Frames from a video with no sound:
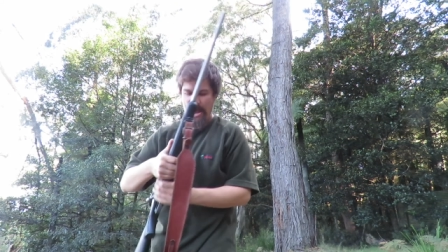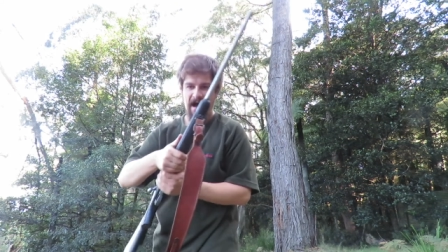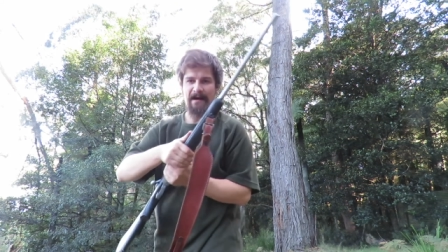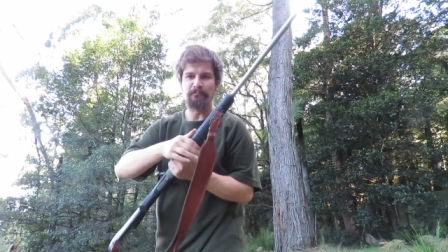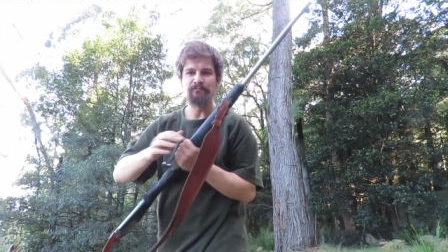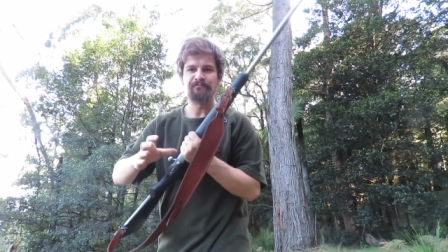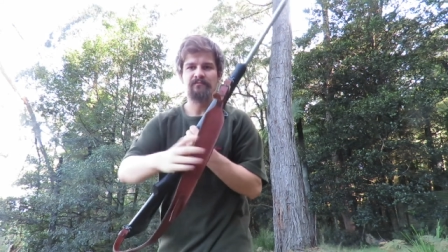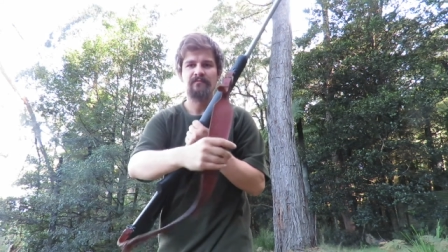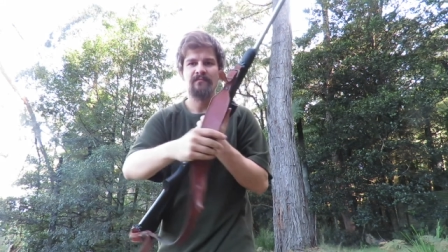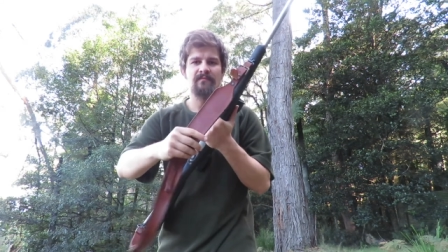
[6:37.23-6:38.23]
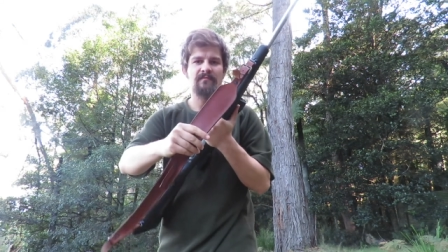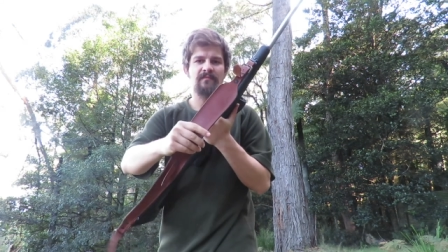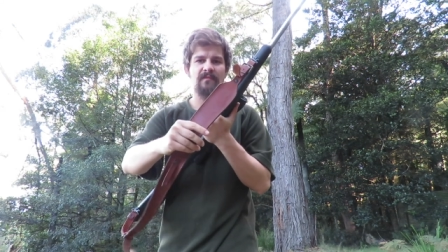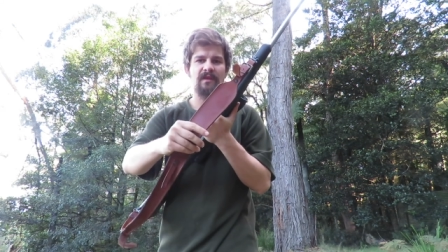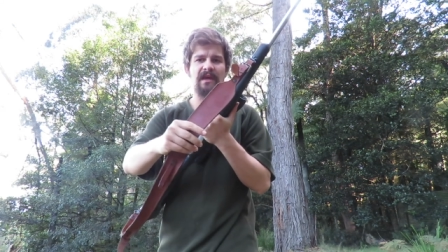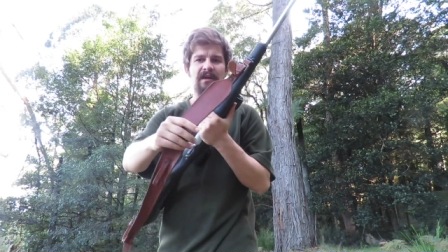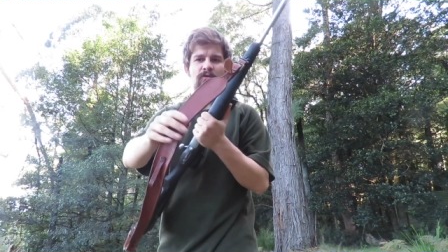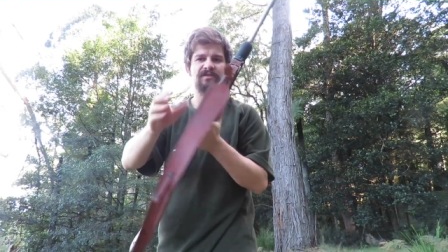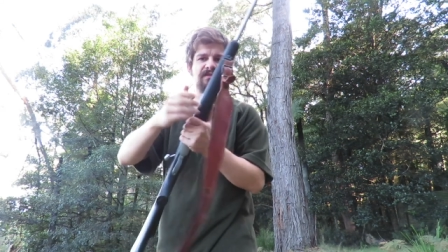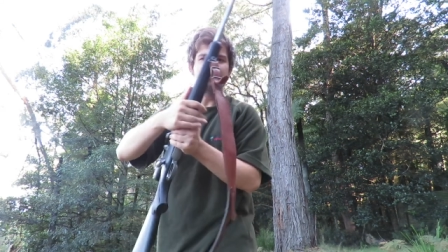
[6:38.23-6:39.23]
Um, yeah,
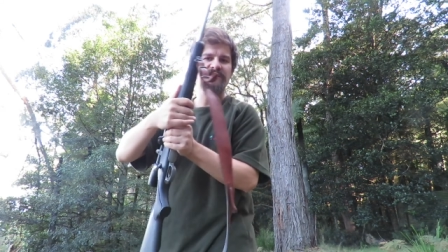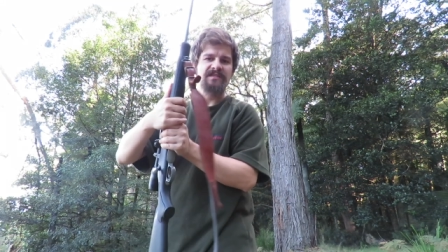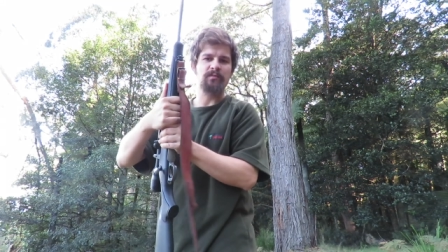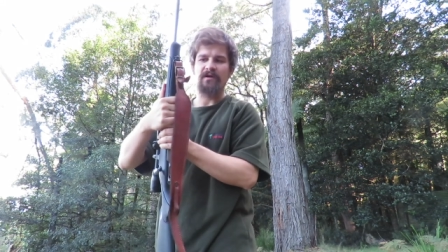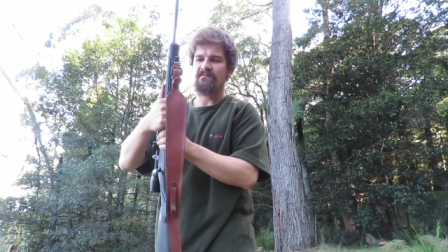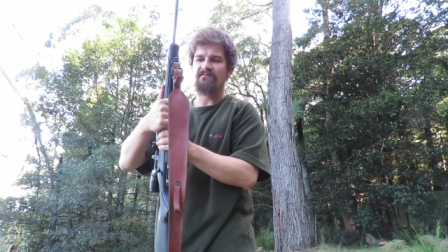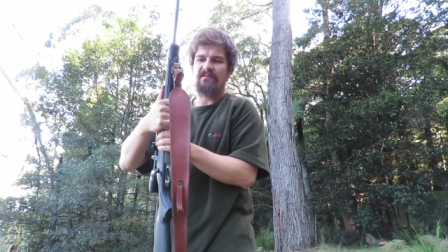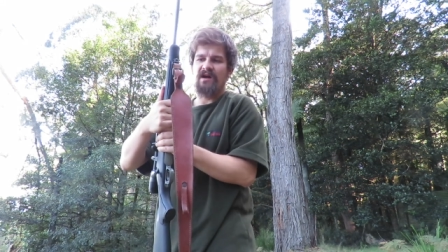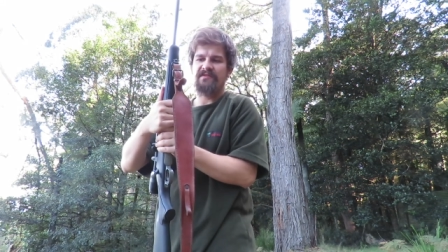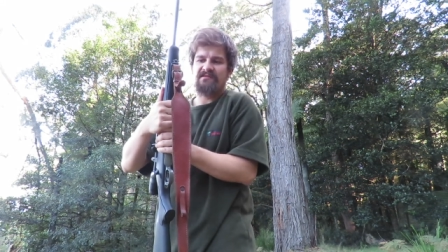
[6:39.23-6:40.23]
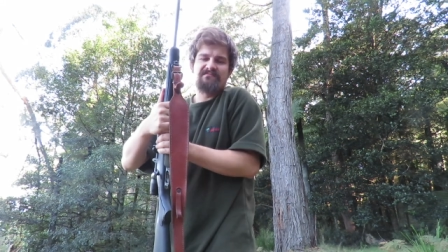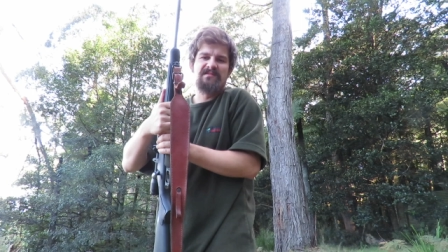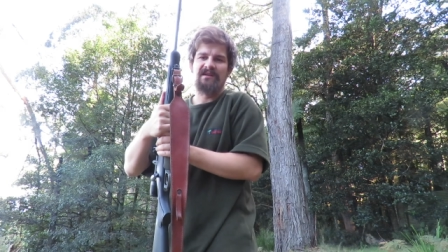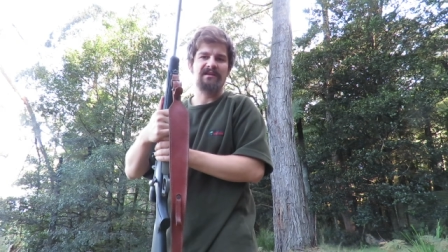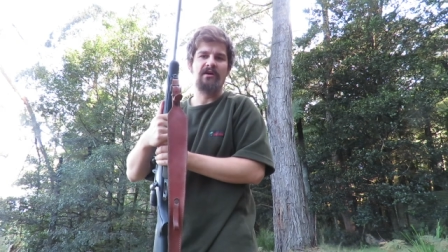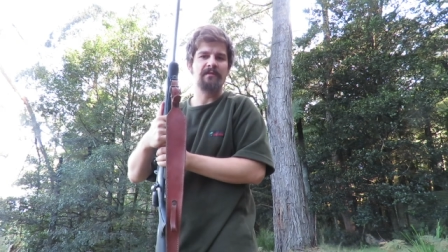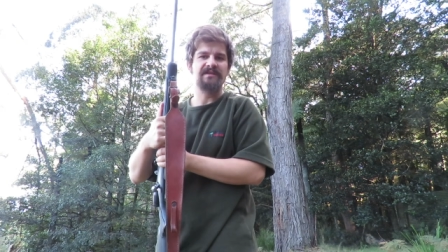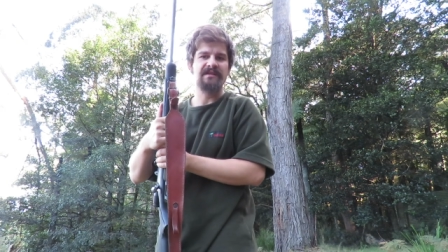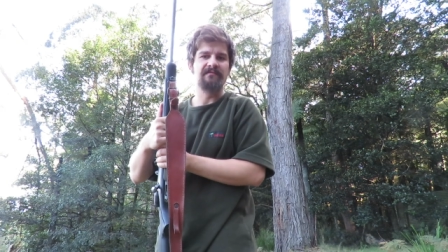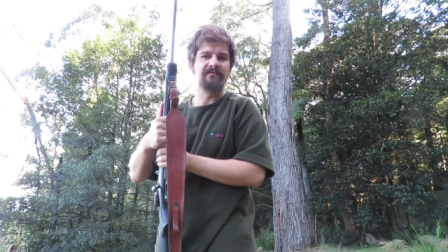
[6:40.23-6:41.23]
cool. So this is what I think
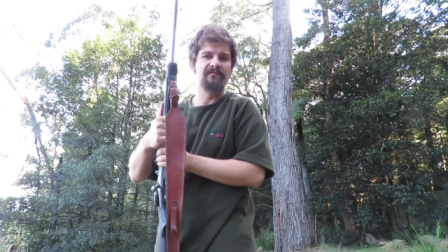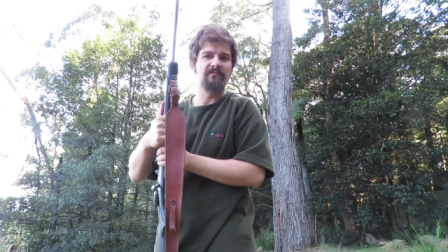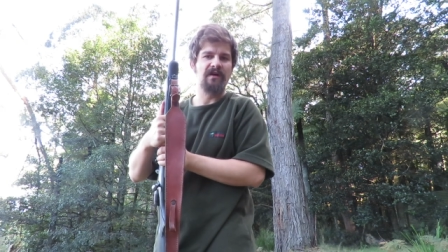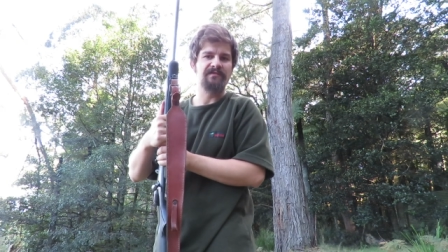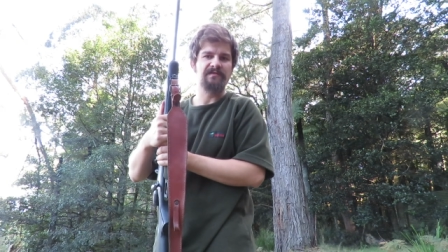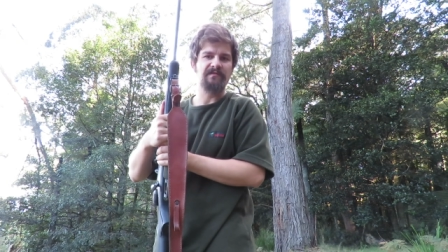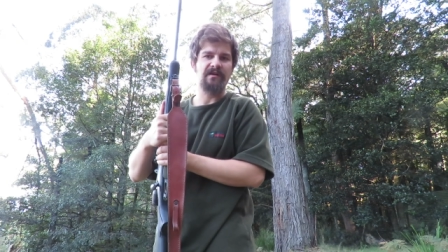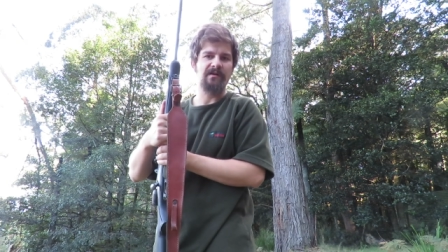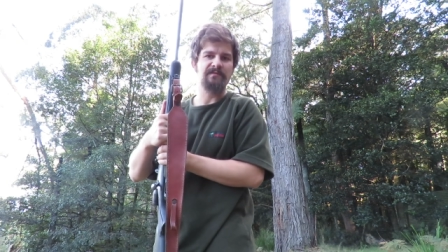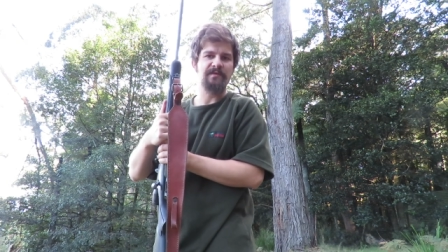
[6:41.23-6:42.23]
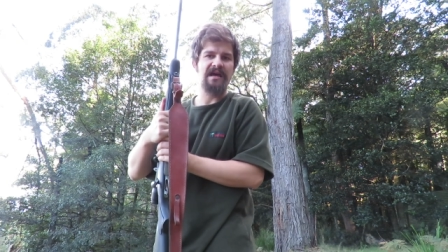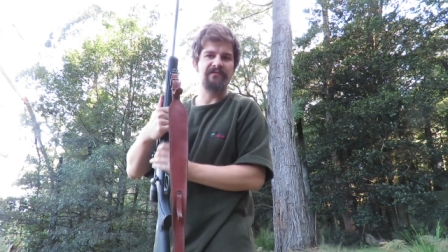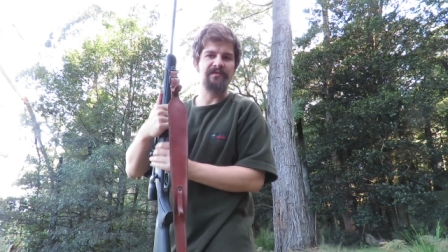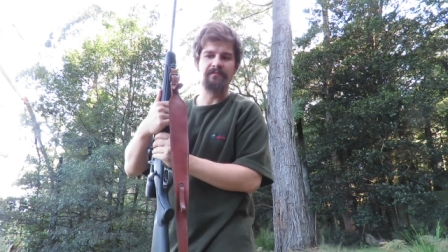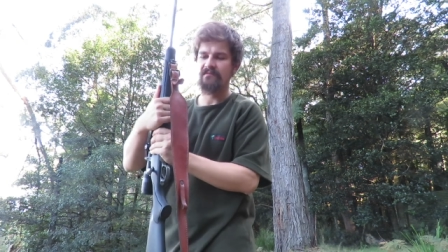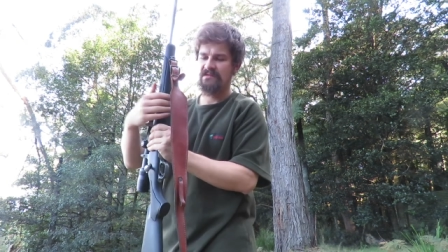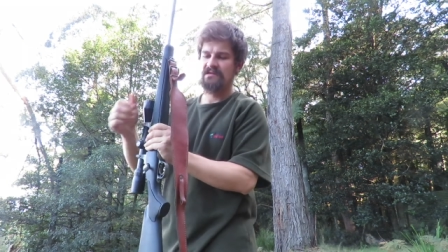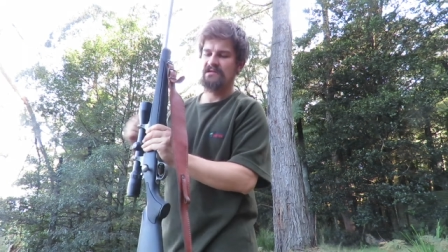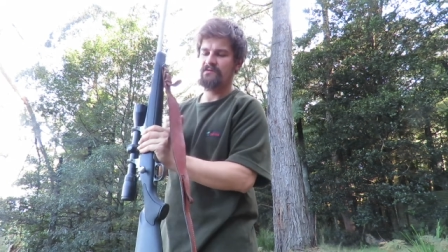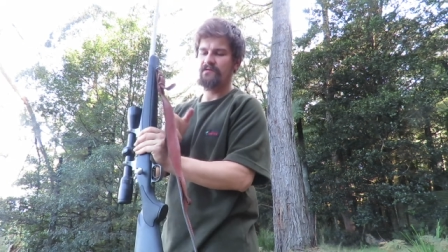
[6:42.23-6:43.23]
90% of rifles and firearms would have on them,
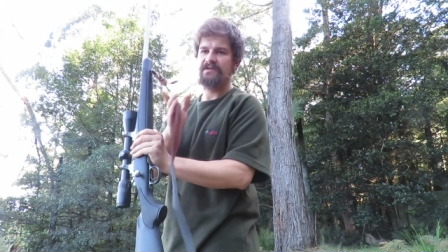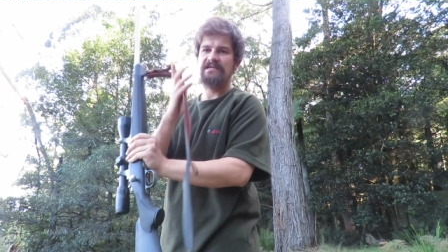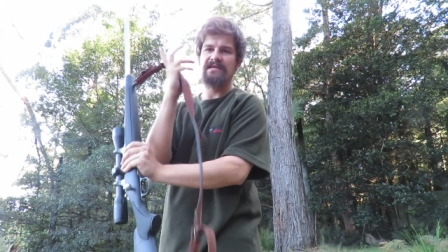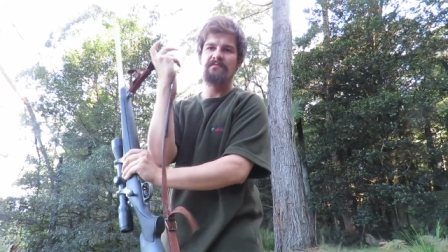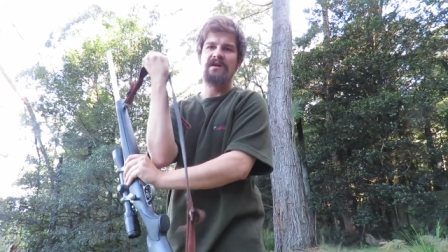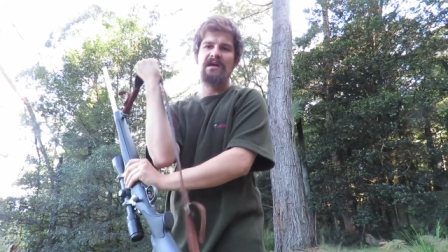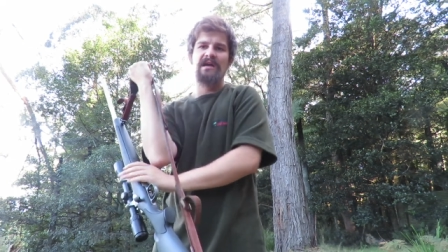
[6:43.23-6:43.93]
or the sling them.